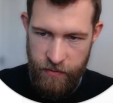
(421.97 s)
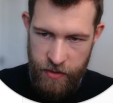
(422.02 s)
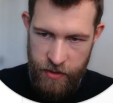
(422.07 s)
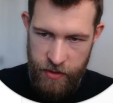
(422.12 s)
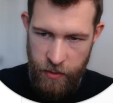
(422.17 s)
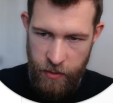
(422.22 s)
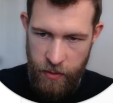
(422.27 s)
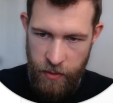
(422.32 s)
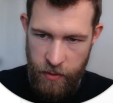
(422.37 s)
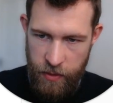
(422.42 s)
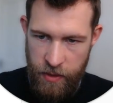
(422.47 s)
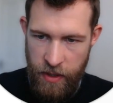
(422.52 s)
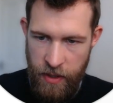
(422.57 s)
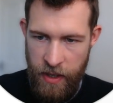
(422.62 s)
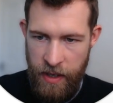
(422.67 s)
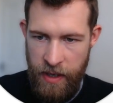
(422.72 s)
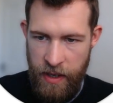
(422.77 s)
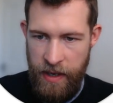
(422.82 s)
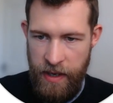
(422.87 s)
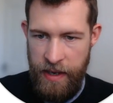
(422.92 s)
for a tool,
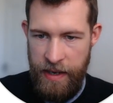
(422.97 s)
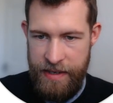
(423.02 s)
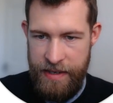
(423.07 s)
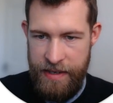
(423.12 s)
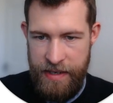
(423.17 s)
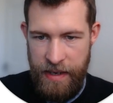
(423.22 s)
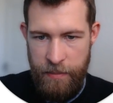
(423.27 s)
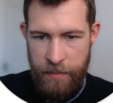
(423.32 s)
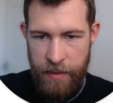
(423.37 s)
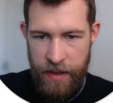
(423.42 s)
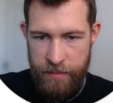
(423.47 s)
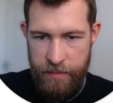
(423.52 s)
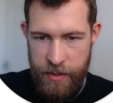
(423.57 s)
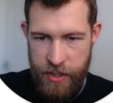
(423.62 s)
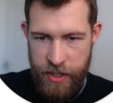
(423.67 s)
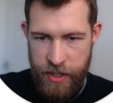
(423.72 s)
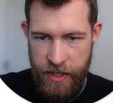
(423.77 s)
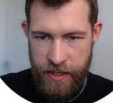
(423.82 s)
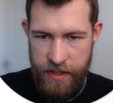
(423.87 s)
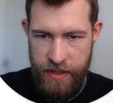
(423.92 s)
an assembly of
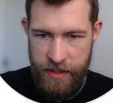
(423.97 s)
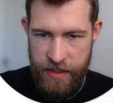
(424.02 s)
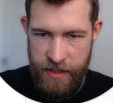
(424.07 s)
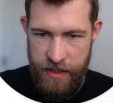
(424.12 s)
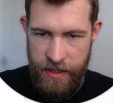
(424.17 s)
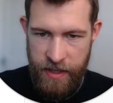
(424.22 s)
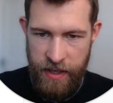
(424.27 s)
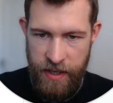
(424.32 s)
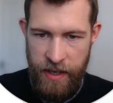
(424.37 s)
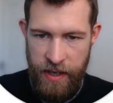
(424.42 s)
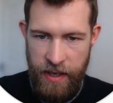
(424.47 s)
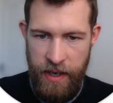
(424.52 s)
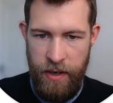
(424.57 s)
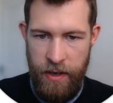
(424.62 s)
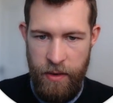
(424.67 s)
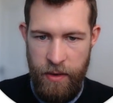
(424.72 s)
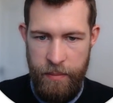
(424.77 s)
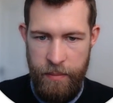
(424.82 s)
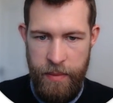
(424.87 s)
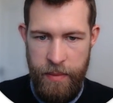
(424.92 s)
machines,
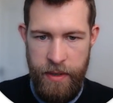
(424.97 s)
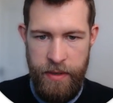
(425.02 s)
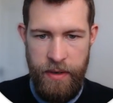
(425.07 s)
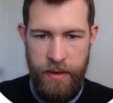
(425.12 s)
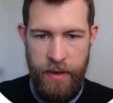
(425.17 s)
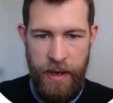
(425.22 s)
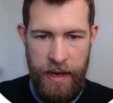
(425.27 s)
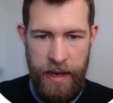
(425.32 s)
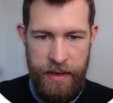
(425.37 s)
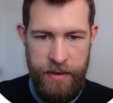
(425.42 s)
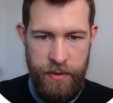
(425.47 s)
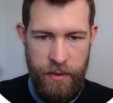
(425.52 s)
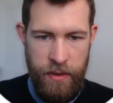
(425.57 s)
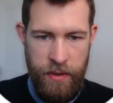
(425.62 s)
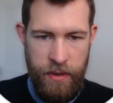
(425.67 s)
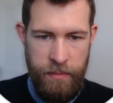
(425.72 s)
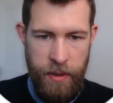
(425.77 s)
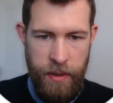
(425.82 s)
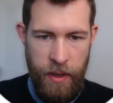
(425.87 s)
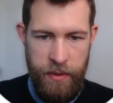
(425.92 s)
equipment and or
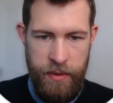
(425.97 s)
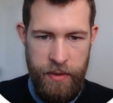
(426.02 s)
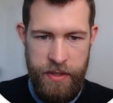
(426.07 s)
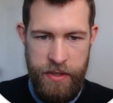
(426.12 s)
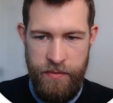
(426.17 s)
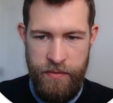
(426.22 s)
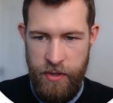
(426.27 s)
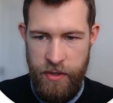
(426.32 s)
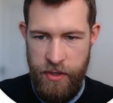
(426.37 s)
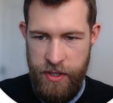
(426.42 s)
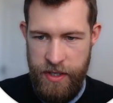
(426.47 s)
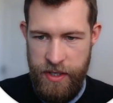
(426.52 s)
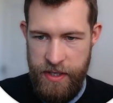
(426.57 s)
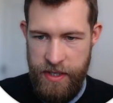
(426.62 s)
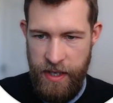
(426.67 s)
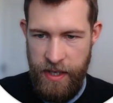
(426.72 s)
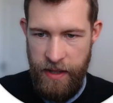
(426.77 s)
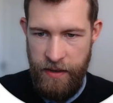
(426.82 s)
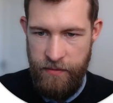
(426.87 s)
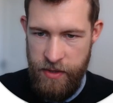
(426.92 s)
components functioning
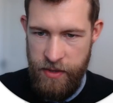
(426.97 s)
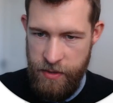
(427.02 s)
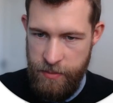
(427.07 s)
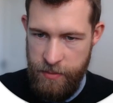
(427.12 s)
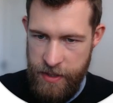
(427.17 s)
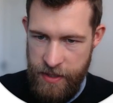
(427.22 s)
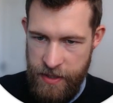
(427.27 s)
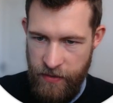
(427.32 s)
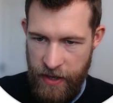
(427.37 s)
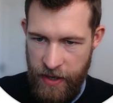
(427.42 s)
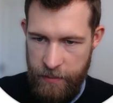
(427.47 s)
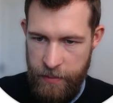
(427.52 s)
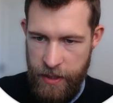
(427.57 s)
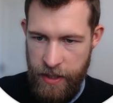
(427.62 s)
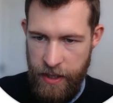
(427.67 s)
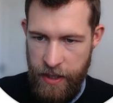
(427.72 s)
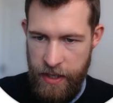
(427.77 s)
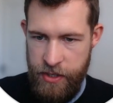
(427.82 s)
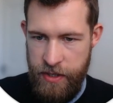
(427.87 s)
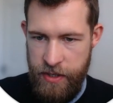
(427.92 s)
together for a specific
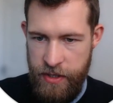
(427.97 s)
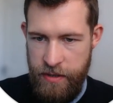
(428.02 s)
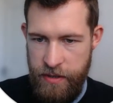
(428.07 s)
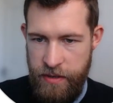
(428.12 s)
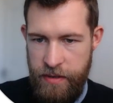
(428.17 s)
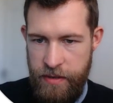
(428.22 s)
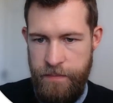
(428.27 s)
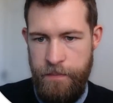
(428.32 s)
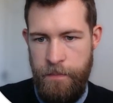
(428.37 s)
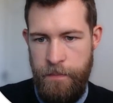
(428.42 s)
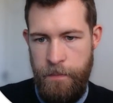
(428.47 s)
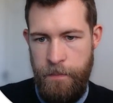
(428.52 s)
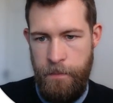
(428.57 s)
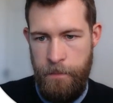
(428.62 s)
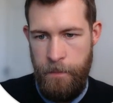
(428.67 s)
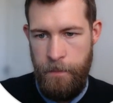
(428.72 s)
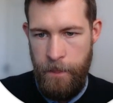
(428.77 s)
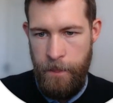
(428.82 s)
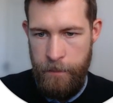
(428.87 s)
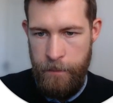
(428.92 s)
application,
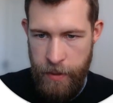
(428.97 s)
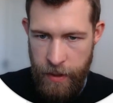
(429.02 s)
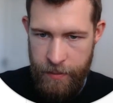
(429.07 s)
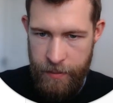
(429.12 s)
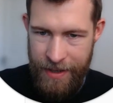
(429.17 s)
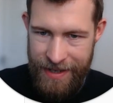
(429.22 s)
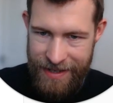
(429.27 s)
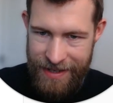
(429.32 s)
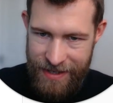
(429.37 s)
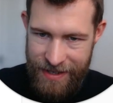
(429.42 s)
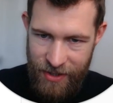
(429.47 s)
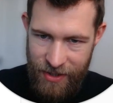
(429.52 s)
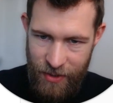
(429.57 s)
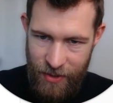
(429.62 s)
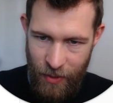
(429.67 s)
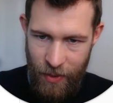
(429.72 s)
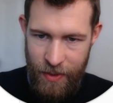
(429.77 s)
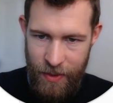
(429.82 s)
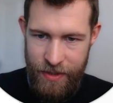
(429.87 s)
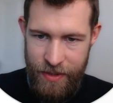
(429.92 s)
permanently
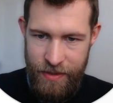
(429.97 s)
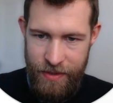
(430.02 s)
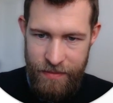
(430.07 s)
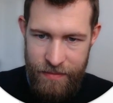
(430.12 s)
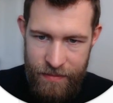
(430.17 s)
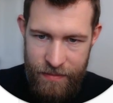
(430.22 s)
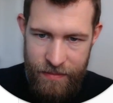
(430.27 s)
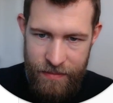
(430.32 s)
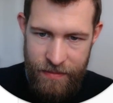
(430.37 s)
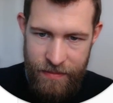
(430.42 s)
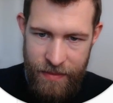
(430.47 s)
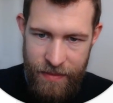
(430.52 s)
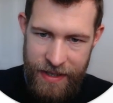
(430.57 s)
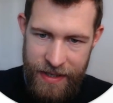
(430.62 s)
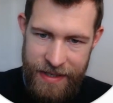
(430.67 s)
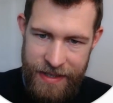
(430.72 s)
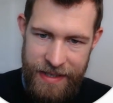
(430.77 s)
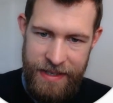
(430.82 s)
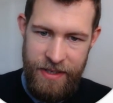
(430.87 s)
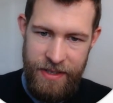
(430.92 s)
installed
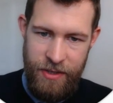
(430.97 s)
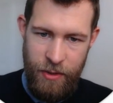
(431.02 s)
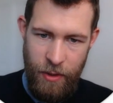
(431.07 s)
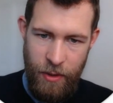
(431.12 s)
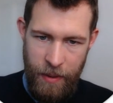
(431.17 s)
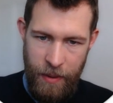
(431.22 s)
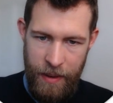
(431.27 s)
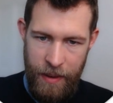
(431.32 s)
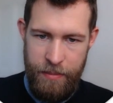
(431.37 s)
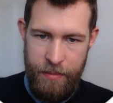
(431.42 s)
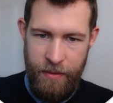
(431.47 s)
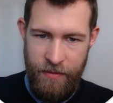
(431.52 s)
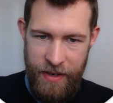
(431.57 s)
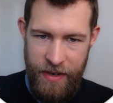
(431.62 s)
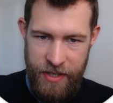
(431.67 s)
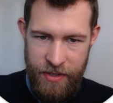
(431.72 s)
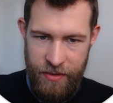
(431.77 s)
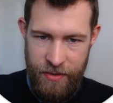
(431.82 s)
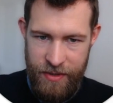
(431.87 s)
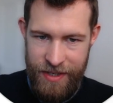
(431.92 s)
and deinstalled by
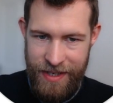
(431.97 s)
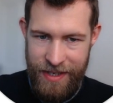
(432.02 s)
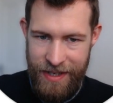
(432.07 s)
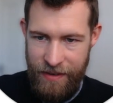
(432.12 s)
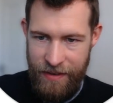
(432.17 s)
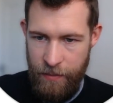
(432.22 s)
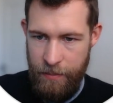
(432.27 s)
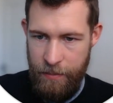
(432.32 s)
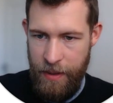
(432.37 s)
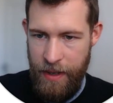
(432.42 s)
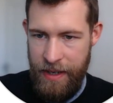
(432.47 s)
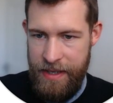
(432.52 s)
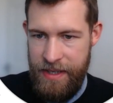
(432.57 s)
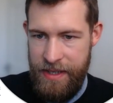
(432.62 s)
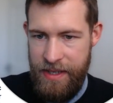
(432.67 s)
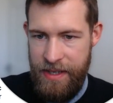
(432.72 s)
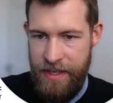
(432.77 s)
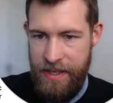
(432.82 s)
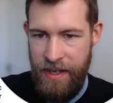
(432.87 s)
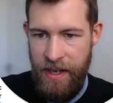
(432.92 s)
professionals at a given
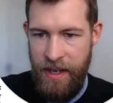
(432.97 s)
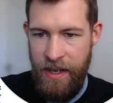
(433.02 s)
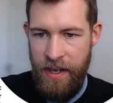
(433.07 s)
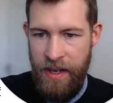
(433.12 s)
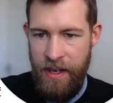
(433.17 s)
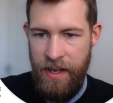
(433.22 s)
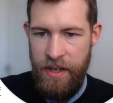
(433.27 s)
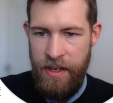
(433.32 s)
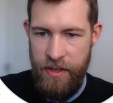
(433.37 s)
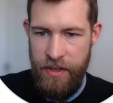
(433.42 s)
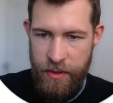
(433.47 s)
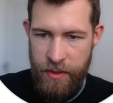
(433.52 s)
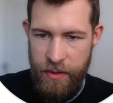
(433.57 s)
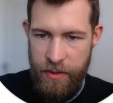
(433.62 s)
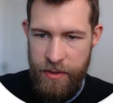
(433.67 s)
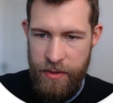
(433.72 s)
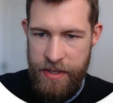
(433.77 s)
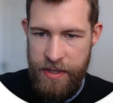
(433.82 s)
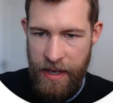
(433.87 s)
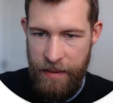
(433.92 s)
place,
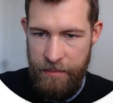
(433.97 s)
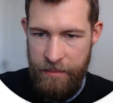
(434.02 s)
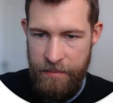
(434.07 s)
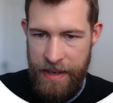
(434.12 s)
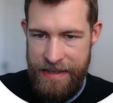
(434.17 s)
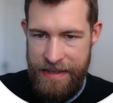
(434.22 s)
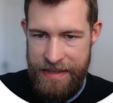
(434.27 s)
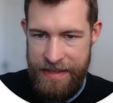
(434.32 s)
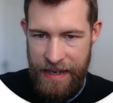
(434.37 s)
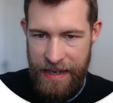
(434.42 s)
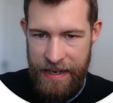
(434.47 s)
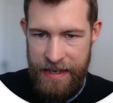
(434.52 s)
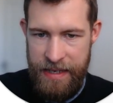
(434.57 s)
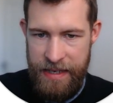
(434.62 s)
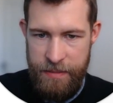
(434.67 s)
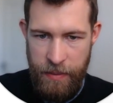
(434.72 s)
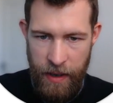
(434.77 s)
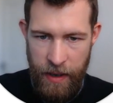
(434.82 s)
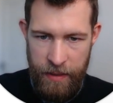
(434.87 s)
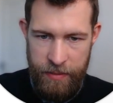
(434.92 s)
used and
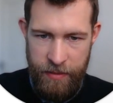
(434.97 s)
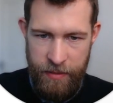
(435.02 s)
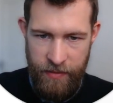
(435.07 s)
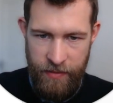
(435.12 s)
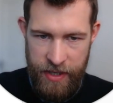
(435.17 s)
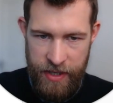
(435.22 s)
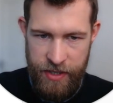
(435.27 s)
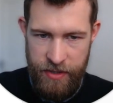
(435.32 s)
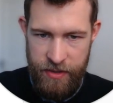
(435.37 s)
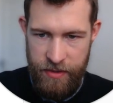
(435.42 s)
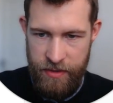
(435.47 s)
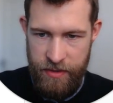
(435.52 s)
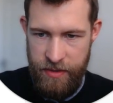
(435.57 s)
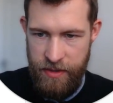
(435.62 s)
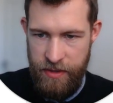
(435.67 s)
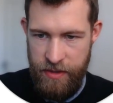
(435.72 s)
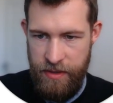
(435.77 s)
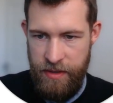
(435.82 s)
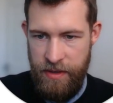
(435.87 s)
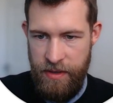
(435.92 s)
maintained by
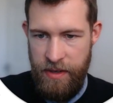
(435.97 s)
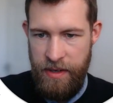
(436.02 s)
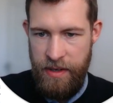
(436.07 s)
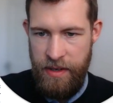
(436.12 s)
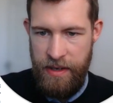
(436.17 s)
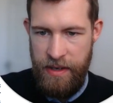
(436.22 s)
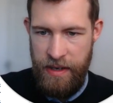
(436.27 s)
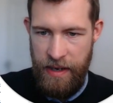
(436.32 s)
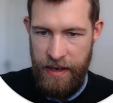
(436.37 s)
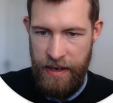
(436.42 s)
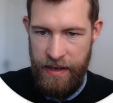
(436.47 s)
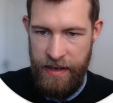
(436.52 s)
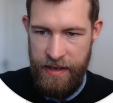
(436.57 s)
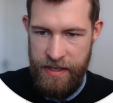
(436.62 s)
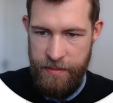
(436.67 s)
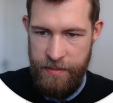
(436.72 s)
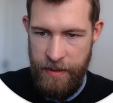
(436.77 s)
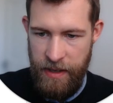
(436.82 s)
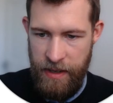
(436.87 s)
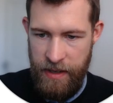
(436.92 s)
professionals, and has
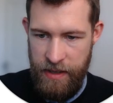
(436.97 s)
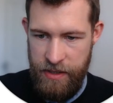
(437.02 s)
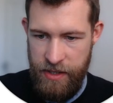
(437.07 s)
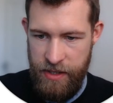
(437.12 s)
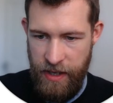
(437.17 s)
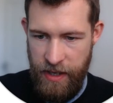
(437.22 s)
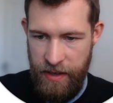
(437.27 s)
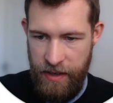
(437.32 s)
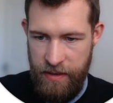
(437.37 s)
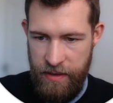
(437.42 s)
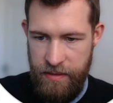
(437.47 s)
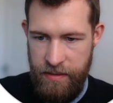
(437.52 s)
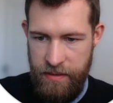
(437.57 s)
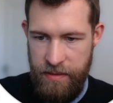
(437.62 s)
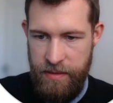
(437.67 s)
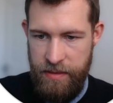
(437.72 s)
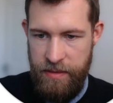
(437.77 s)
to be large scale.